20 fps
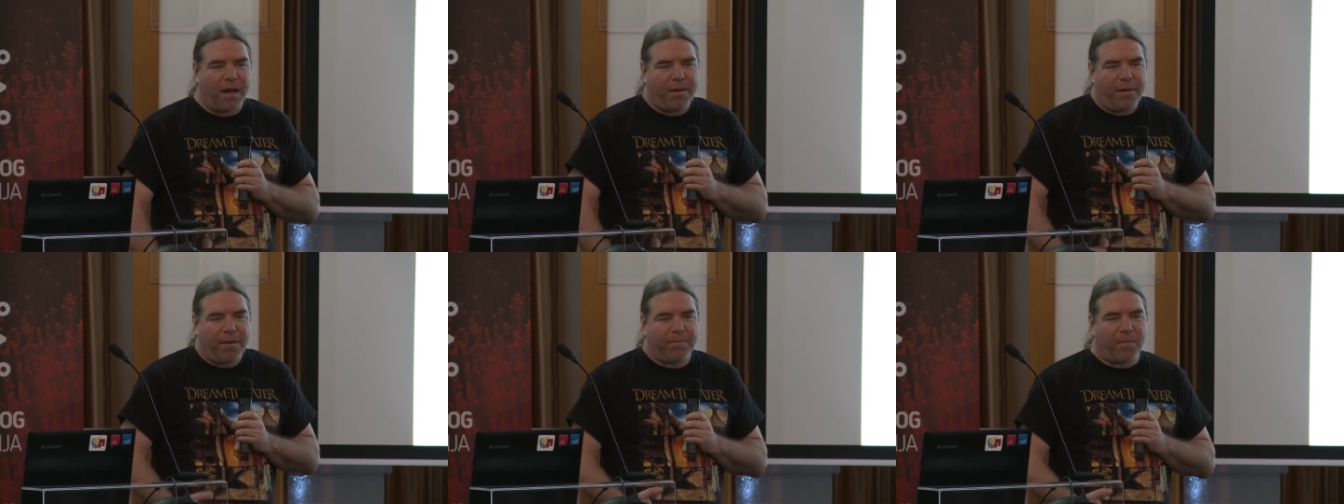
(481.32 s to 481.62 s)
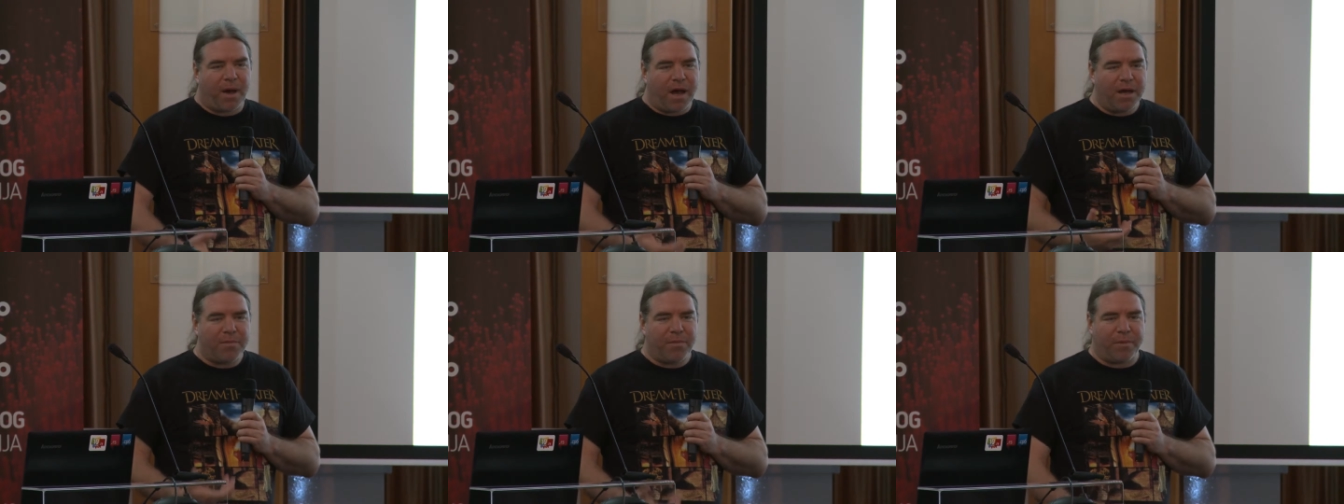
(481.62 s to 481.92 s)
I
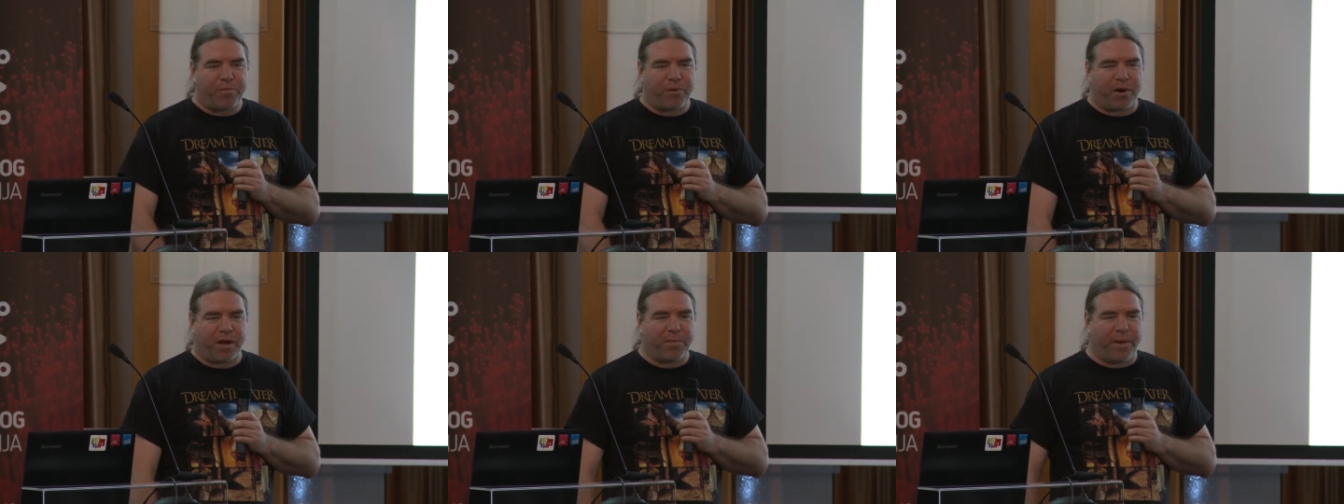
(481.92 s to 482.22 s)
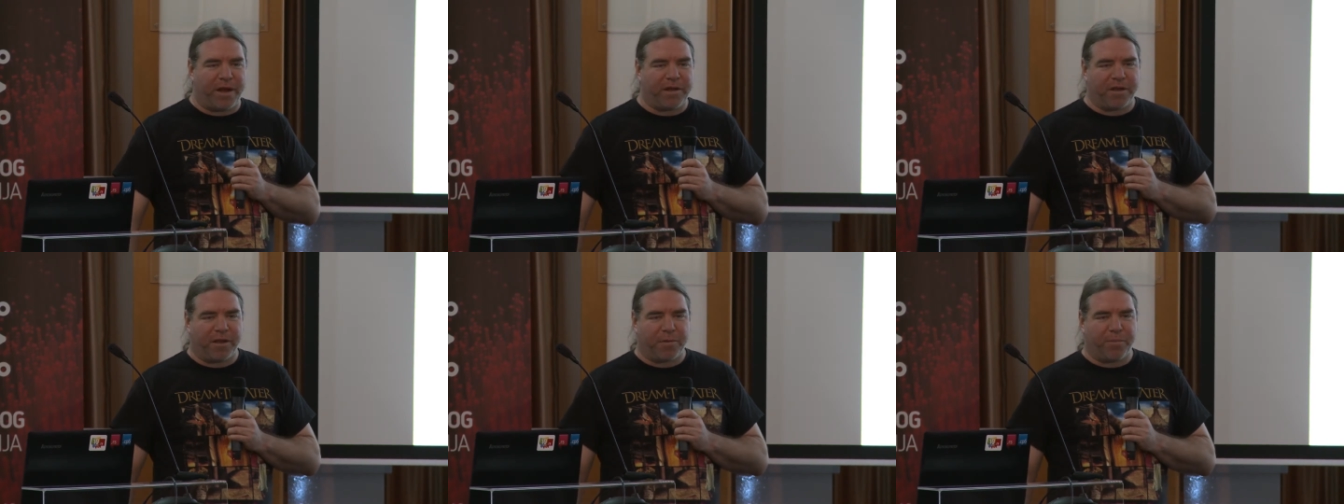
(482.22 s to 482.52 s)
am a
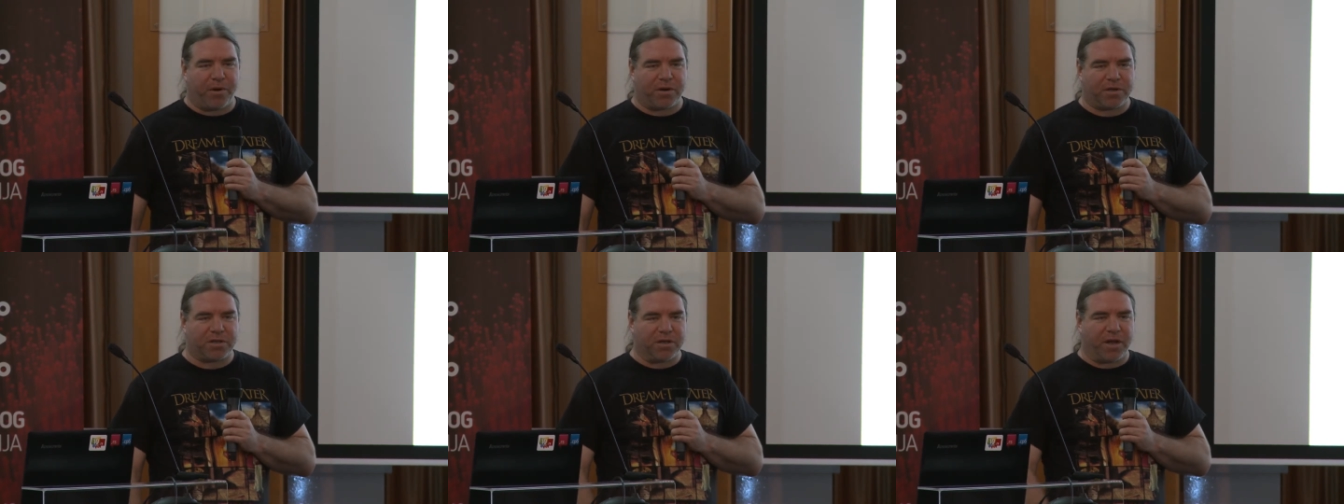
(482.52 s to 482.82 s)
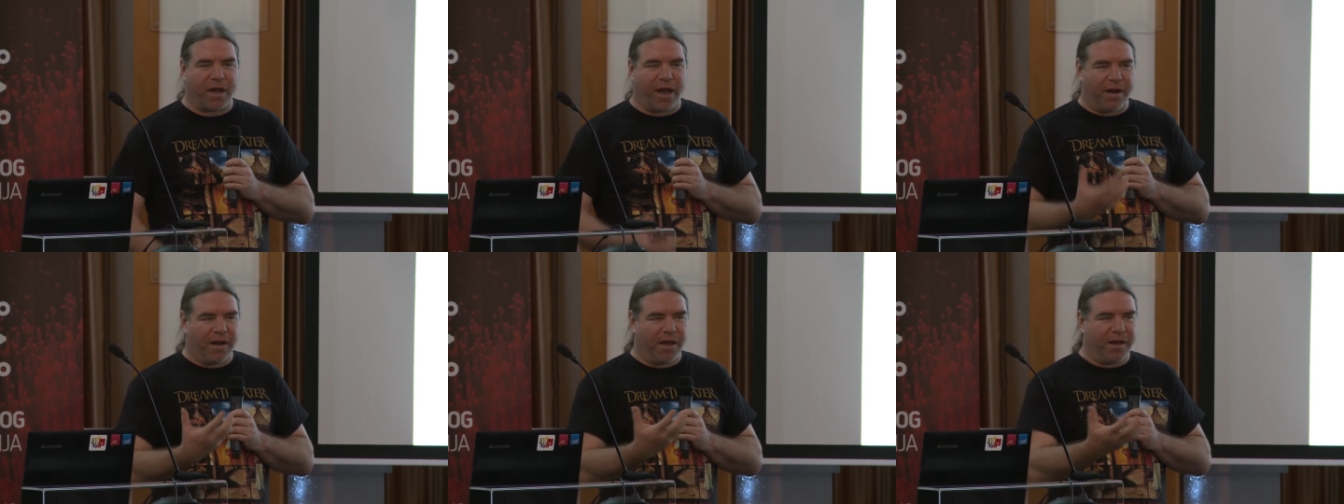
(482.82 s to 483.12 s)
pragmatic person. I